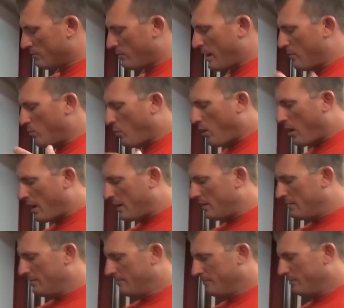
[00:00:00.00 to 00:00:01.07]
red wine.
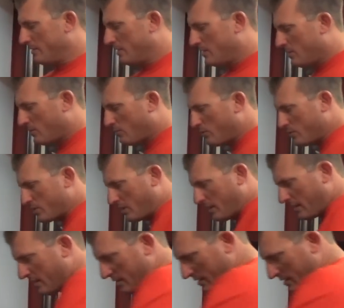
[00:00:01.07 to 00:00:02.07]
We're just gonna let